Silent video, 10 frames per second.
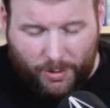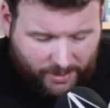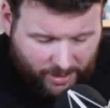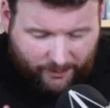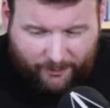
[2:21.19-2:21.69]

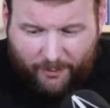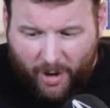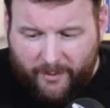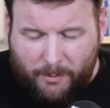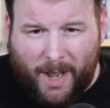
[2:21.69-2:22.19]
and the
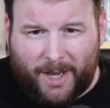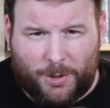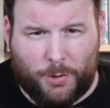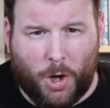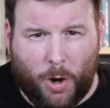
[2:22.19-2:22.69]
further
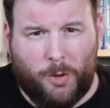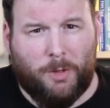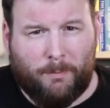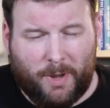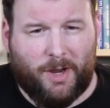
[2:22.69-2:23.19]
back you go,
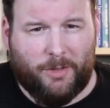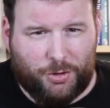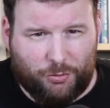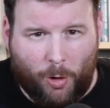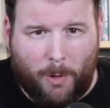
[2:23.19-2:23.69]
the bigger the
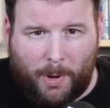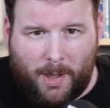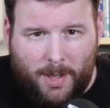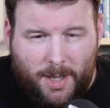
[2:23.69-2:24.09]
drop,